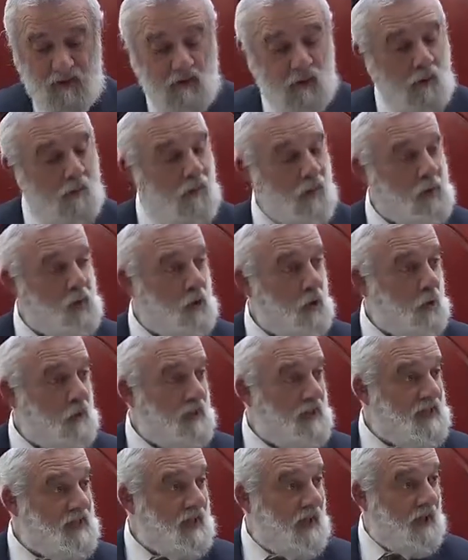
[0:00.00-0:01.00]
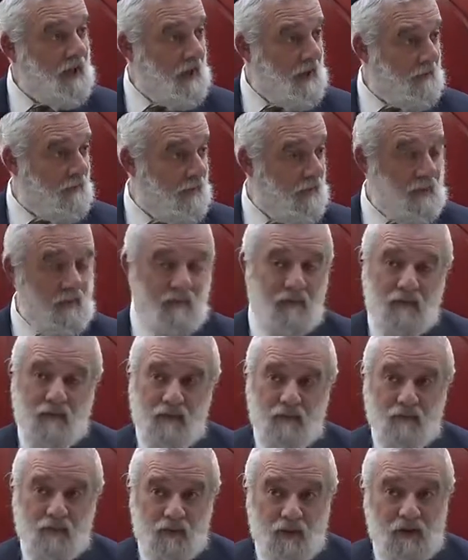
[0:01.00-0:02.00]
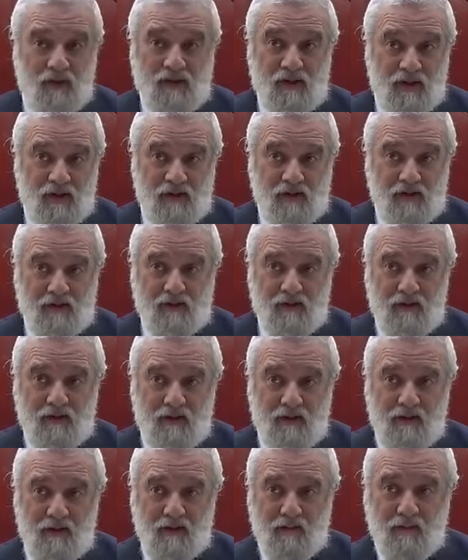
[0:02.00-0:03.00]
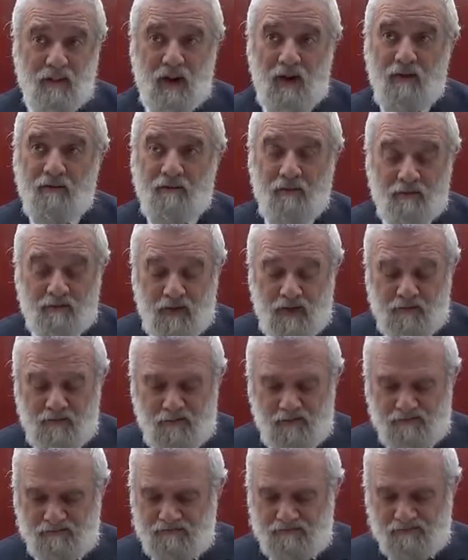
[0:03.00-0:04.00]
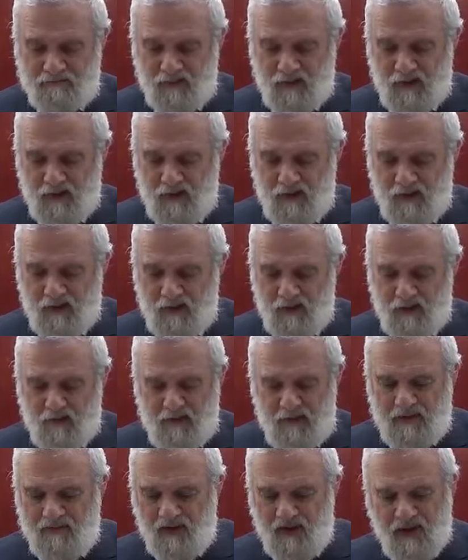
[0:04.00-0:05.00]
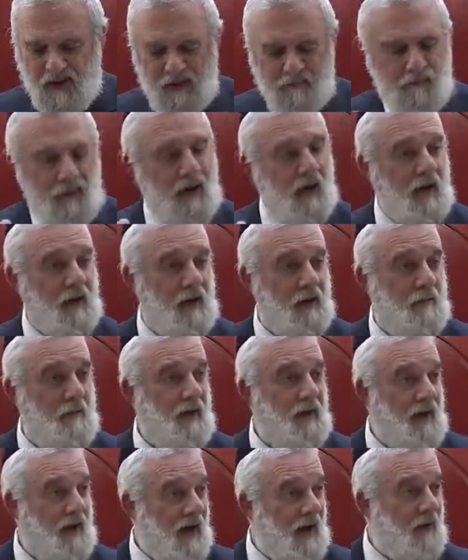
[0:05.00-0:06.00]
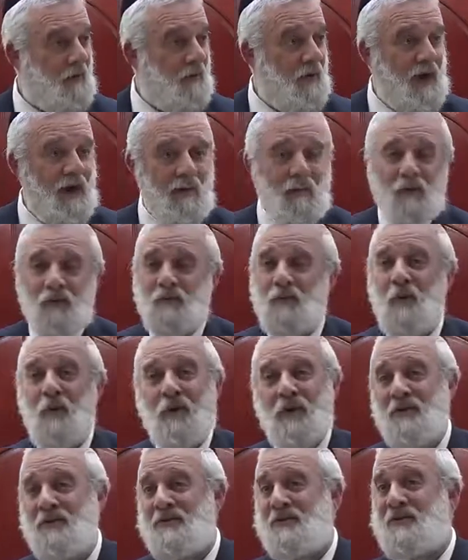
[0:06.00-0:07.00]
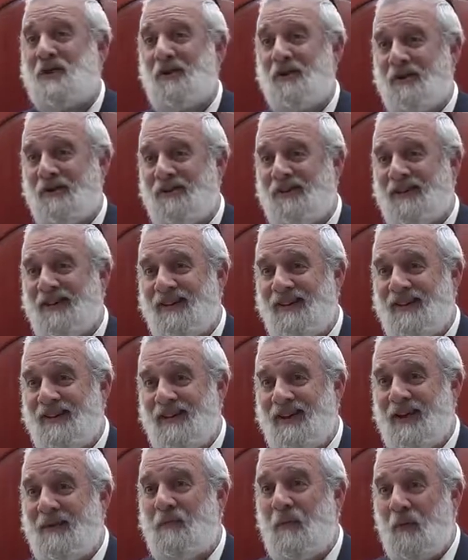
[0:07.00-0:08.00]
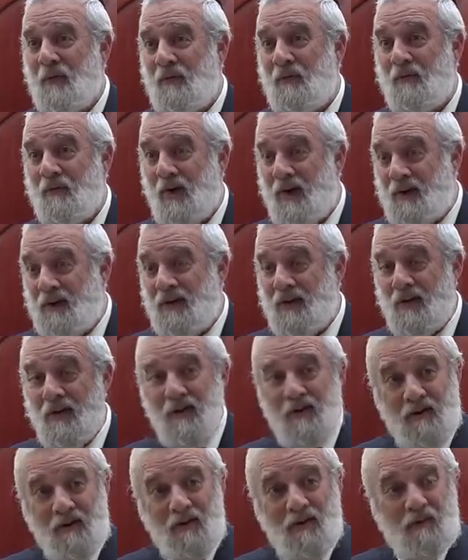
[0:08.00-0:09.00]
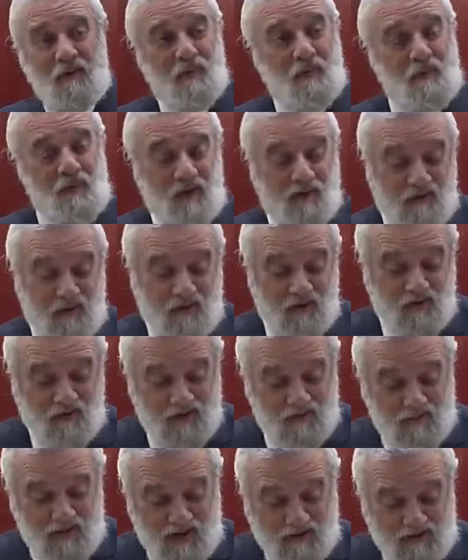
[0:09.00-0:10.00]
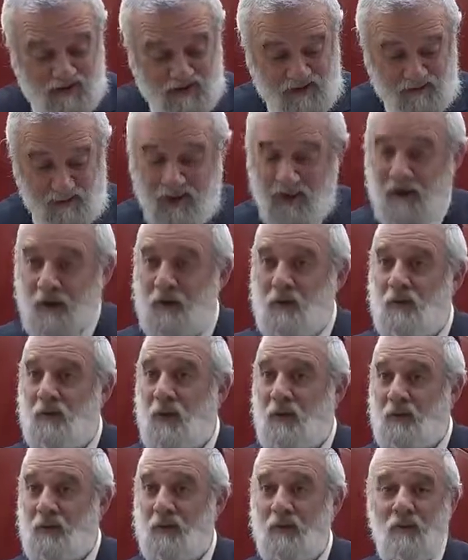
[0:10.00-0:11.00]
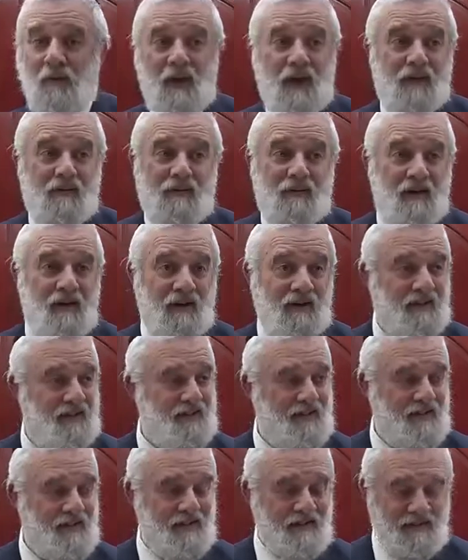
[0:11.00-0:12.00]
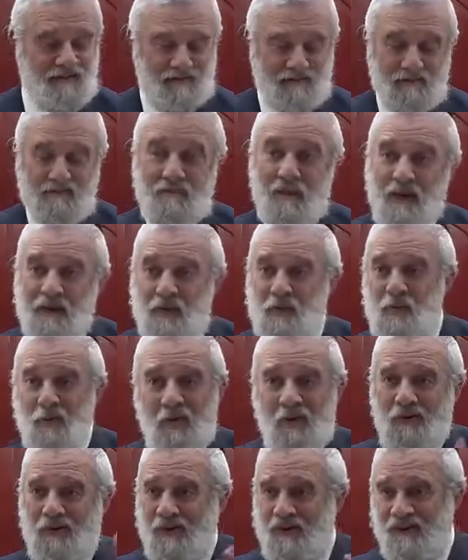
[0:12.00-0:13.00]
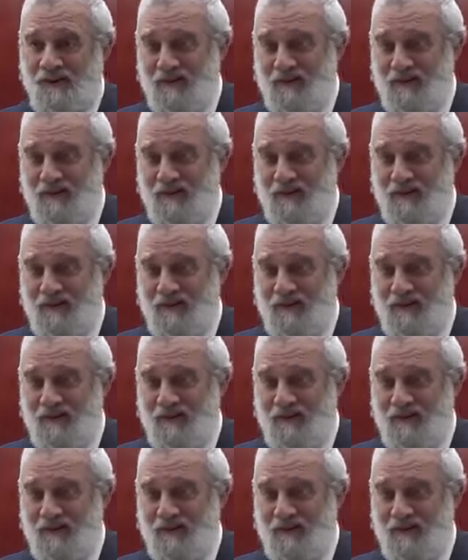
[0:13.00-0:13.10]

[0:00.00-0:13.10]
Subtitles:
who pursued me? Sarim, princes, powerful people. Midvarcha pachad libi. I really was more concerned and more afraid of observing your commandments, making sure I do the right thing, much more